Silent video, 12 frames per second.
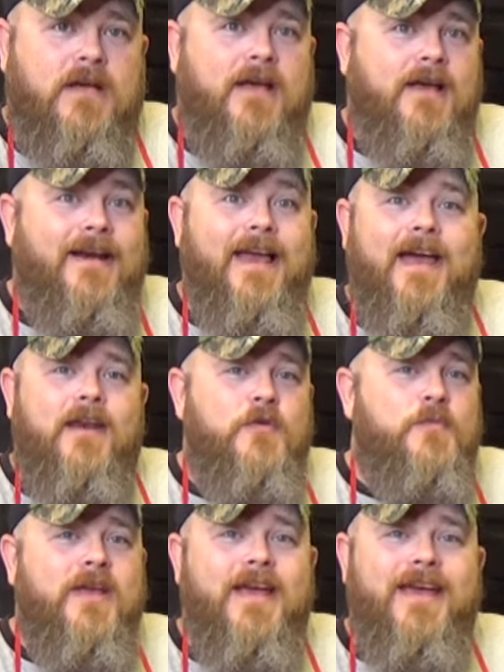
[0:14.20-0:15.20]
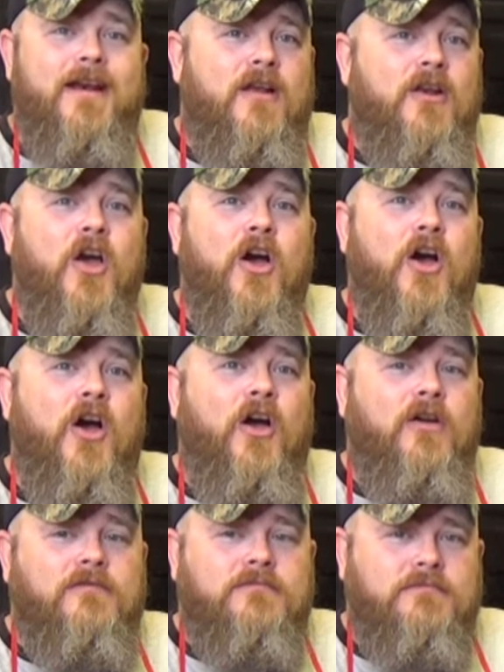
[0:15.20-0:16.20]
I'm glad you played
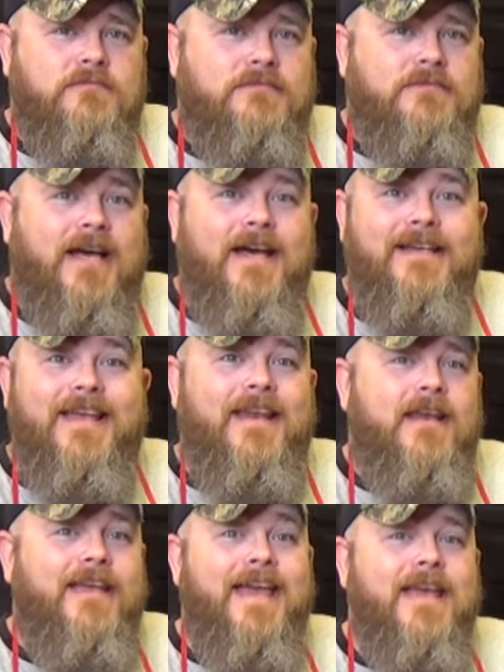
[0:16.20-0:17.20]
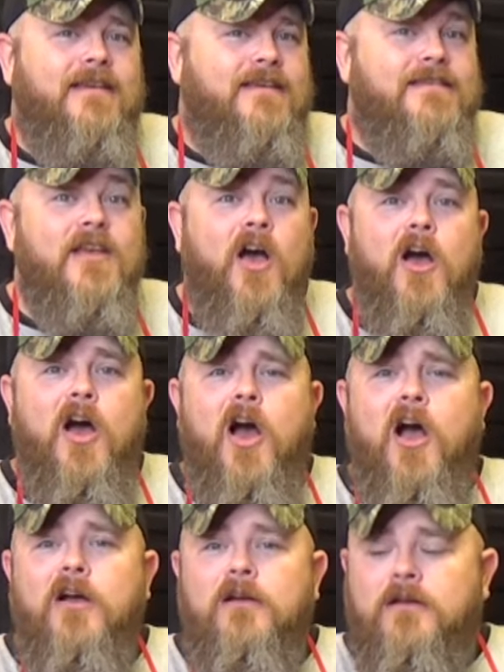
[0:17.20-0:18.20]
along. I dedicate this
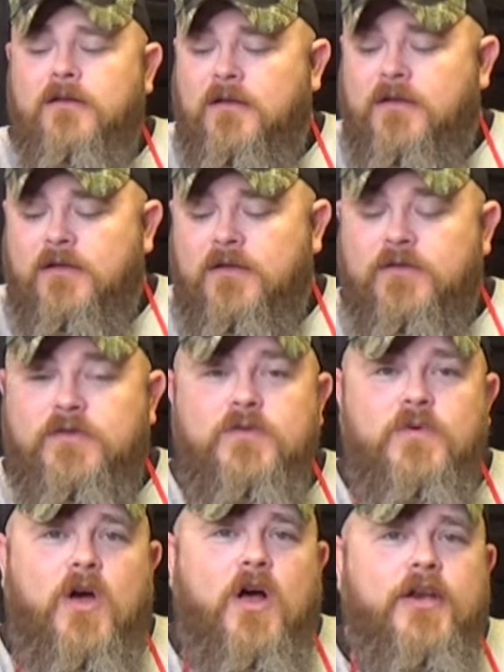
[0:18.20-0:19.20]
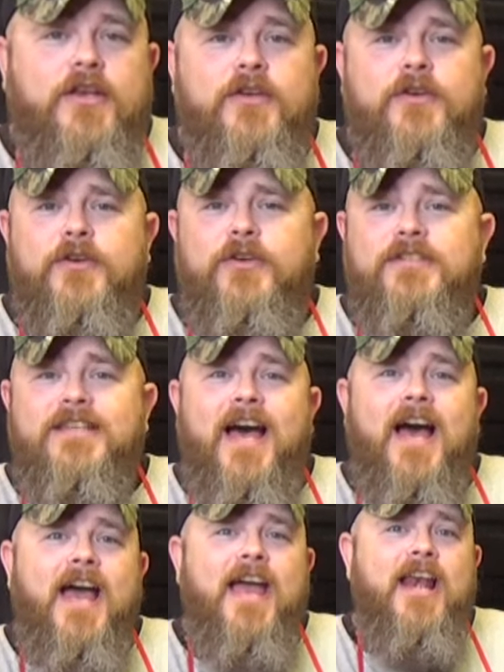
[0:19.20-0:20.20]
song to all the girls
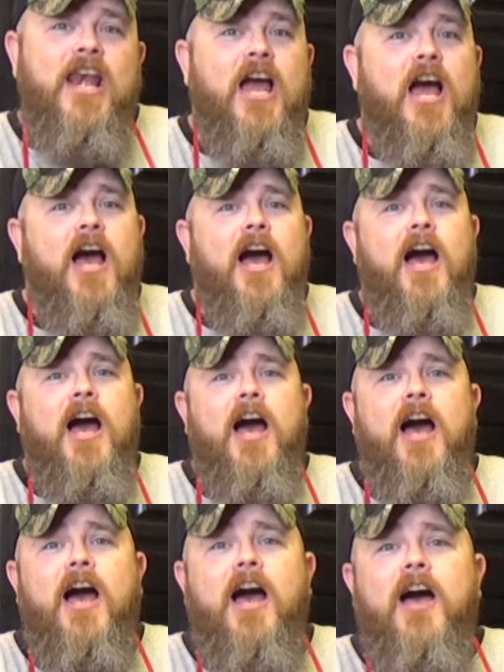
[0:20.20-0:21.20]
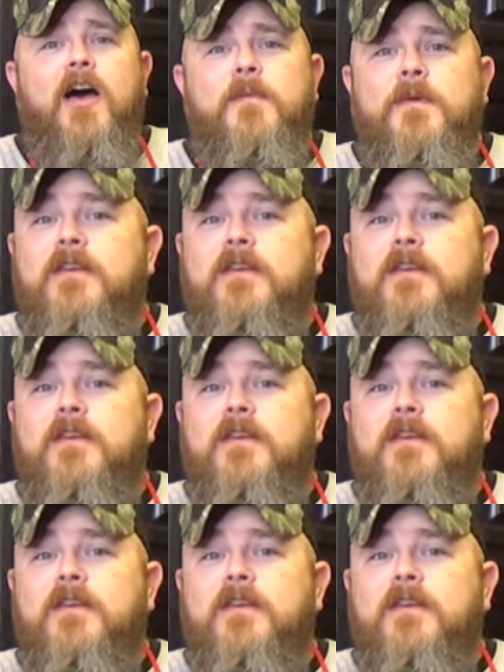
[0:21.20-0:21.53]
I loved